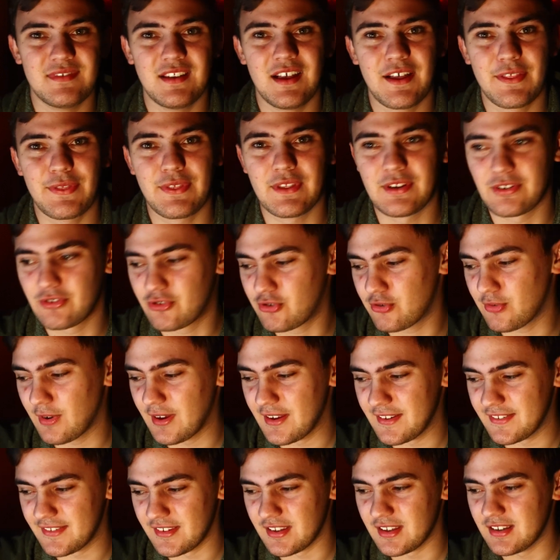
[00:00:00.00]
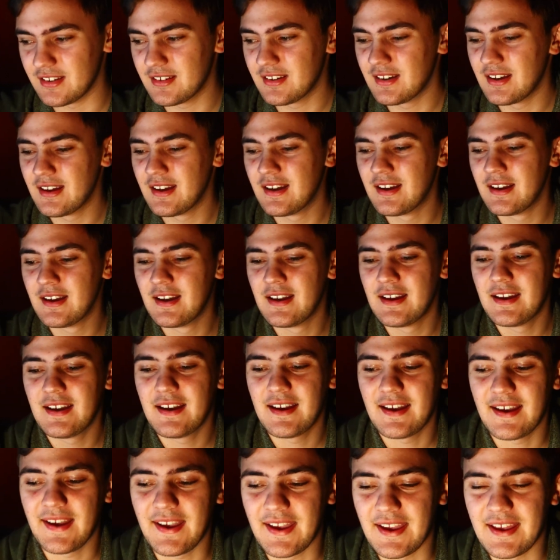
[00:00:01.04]
nothing crazy.
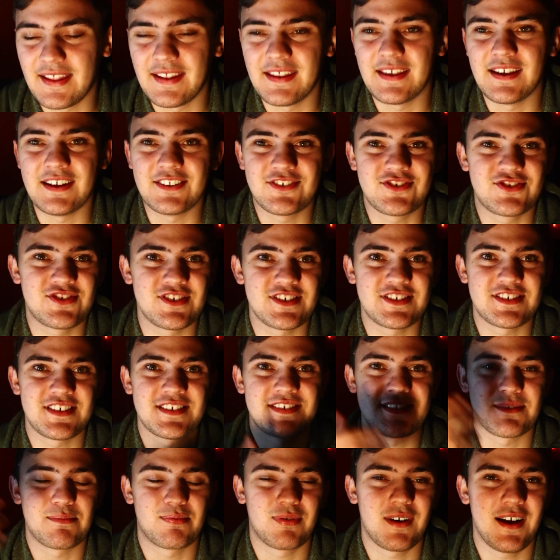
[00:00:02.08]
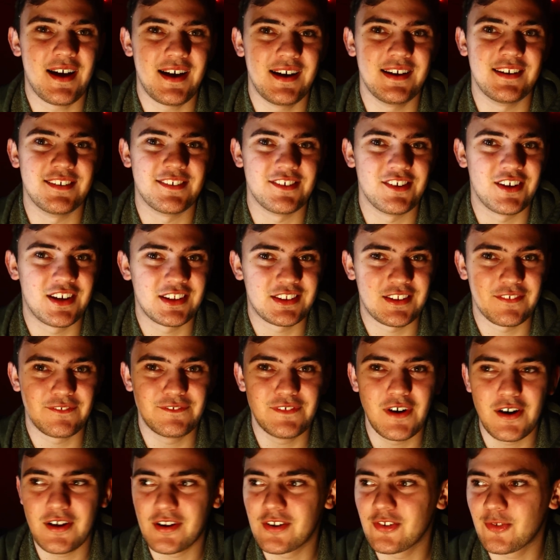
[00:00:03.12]
And it's just a surprise. You get the
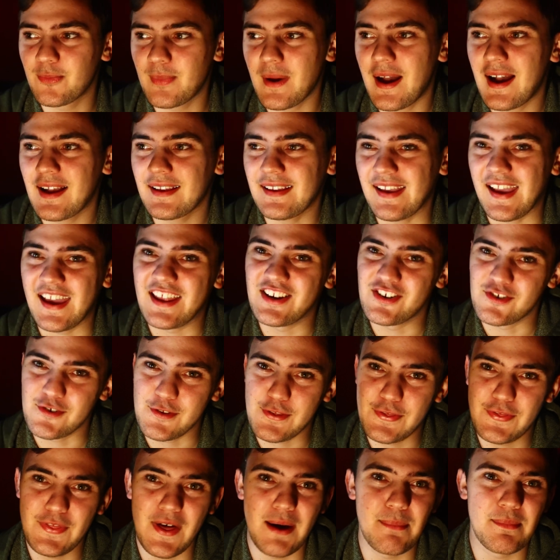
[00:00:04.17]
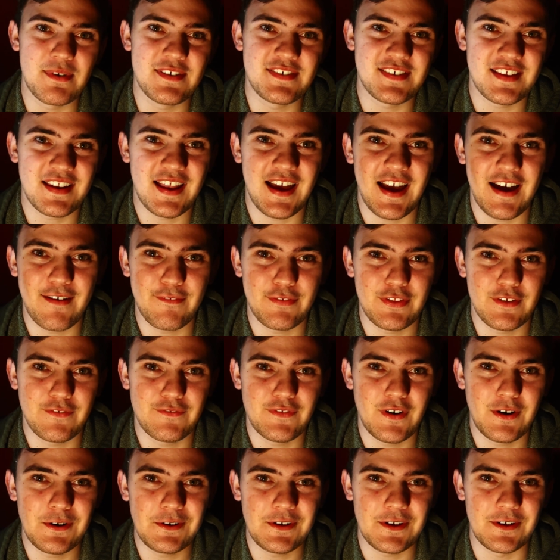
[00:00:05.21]
photos back, and your thumb is in half the
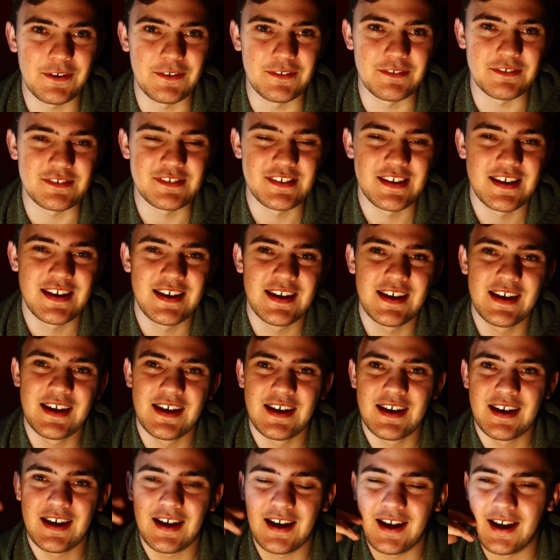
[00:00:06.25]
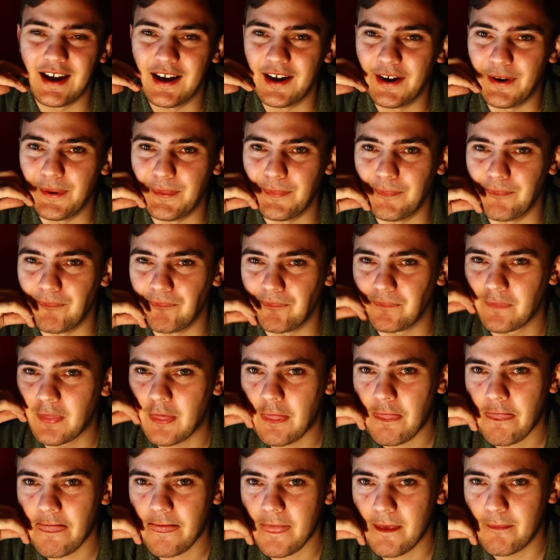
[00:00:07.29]
photos.
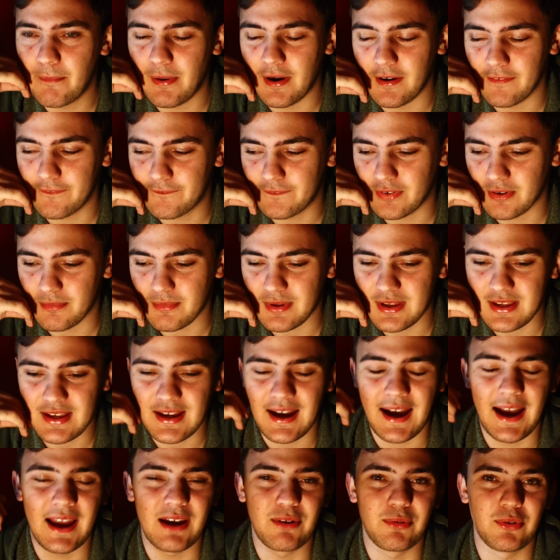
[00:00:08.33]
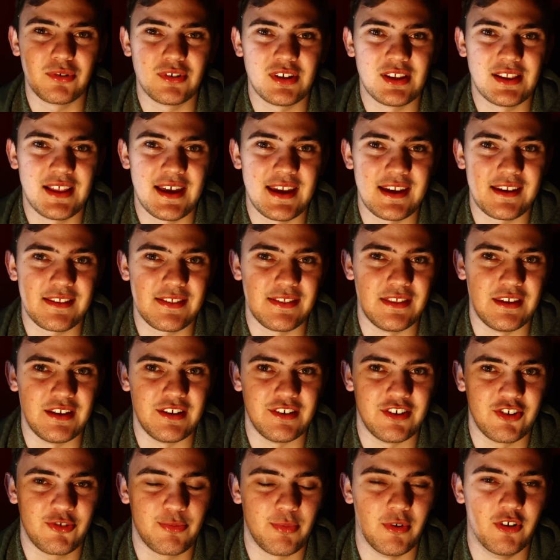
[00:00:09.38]
But for me, I really like
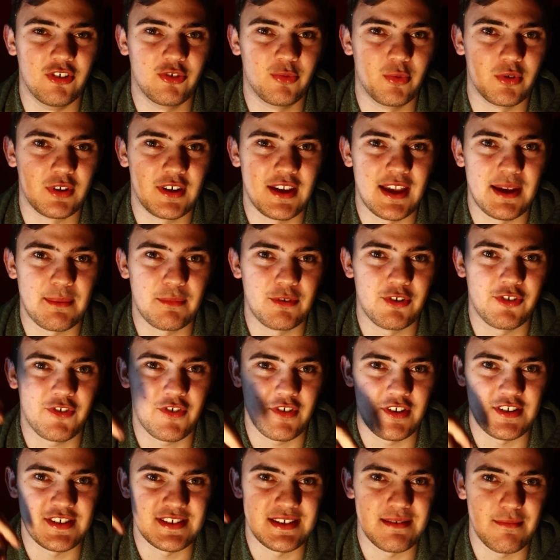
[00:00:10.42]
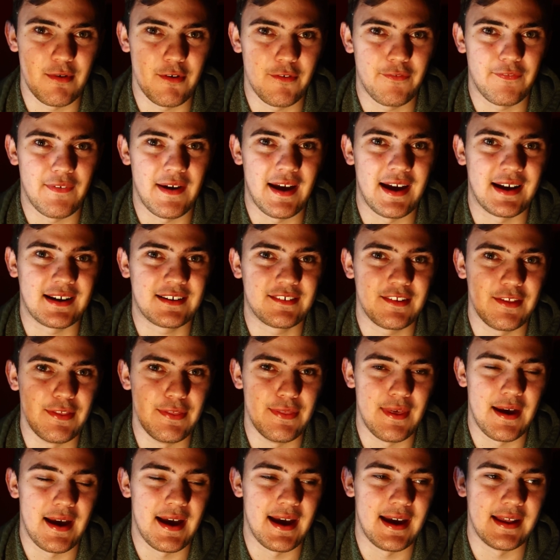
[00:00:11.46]
the disposable cameras for the simple fact
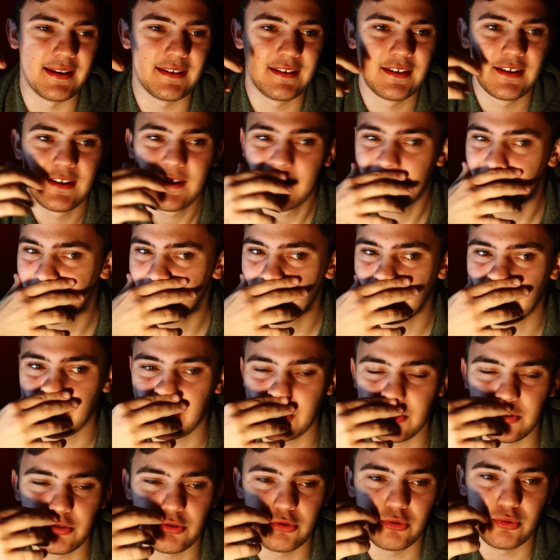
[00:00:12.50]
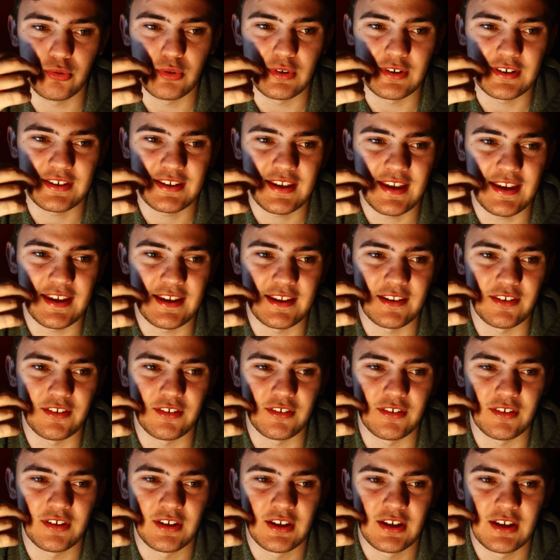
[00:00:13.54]
that you
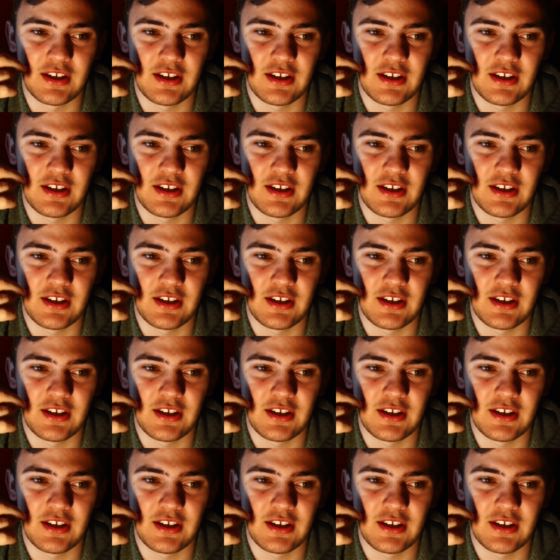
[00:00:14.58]
can